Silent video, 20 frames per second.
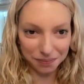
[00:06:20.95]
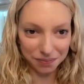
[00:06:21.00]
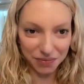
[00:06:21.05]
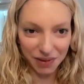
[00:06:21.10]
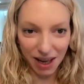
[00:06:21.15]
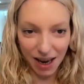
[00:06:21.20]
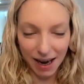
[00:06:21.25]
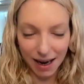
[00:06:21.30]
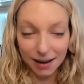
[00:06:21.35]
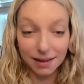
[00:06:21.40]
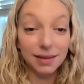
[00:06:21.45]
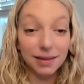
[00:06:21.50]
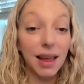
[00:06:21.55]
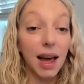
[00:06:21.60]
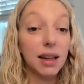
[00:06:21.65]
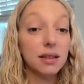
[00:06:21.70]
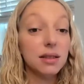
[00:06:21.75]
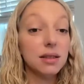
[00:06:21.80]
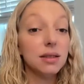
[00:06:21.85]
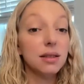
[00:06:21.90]
Okay,
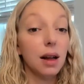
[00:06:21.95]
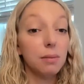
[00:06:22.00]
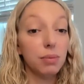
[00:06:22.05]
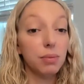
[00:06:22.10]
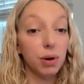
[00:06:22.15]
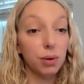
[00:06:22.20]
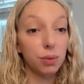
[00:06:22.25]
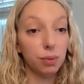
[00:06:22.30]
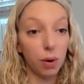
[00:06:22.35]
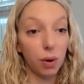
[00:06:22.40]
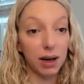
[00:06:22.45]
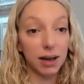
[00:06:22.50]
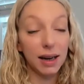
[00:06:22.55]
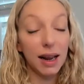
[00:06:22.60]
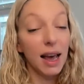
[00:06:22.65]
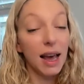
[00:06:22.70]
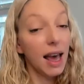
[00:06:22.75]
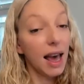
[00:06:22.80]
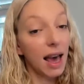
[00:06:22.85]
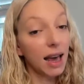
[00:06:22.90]
that's number one.
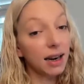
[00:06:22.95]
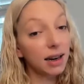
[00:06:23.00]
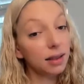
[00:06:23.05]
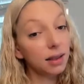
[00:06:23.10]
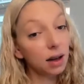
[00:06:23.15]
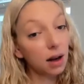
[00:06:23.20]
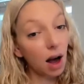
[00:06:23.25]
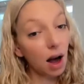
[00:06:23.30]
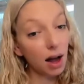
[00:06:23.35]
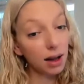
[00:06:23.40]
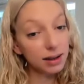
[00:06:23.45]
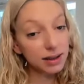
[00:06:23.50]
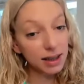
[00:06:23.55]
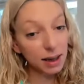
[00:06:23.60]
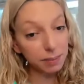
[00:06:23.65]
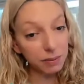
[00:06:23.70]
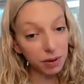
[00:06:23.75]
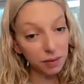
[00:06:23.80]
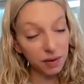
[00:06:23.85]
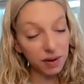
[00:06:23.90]
And in the
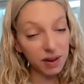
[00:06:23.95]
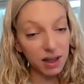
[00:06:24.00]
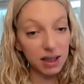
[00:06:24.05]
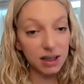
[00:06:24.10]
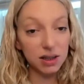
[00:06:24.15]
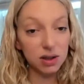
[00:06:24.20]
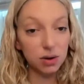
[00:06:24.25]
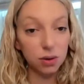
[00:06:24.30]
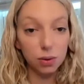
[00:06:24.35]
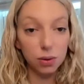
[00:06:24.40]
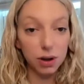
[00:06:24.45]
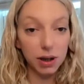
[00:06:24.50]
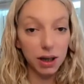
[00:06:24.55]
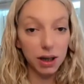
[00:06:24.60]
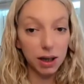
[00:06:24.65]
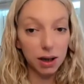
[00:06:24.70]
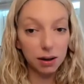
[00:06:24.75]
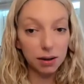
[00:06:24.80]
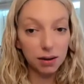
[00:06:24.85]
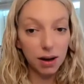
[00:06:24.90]
concept of this
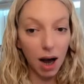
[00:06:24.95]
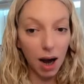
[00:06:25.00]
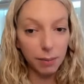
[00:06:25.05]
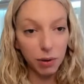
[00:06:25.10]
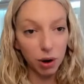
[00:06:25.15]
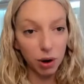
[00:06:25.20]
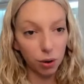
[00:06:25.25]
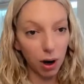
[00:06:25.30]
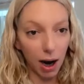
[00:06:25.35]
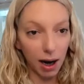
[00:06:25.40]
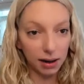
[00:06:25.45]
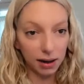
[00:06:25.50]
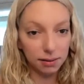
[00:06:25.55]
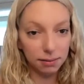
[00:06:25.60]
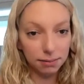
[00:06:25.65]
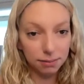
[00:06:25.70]
story, I'm your guide.